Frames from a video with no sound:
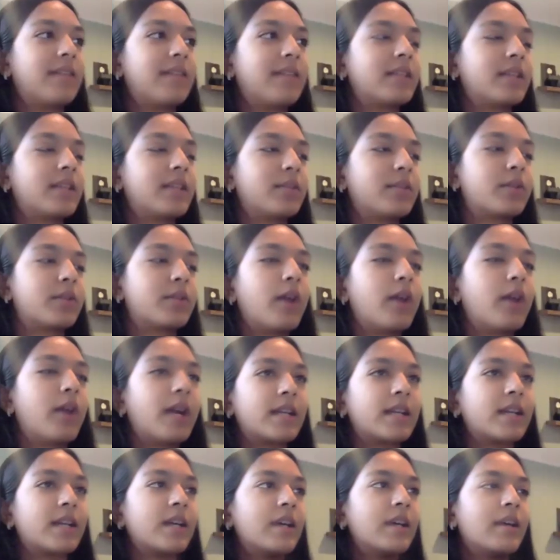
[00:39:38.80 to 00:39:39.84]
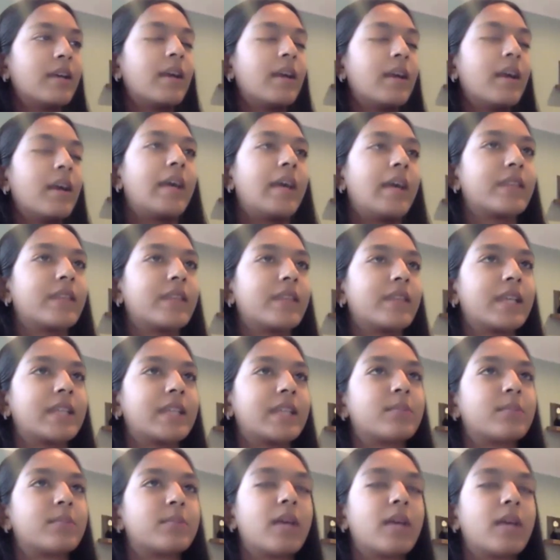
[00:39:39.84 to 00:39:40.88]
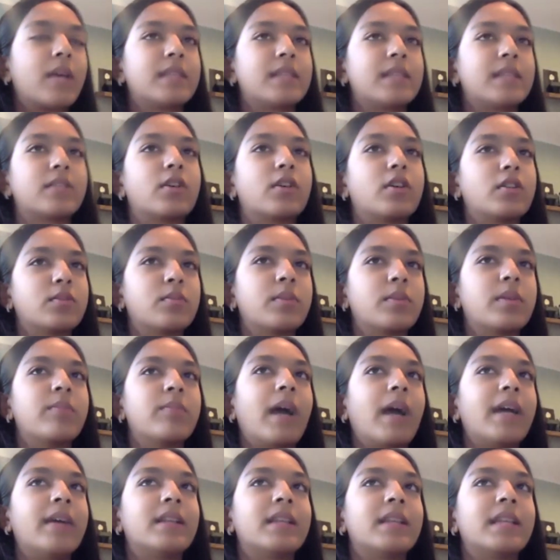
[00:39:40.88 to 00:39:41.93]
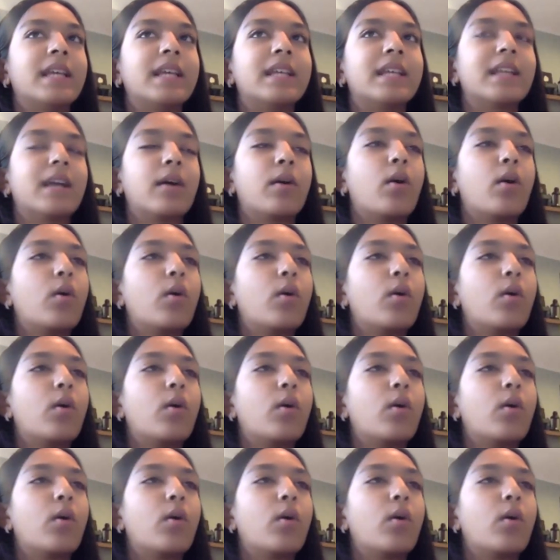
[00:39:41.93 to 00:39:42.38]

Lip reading: definitely required. I feel like sometimes as girls, we might think that,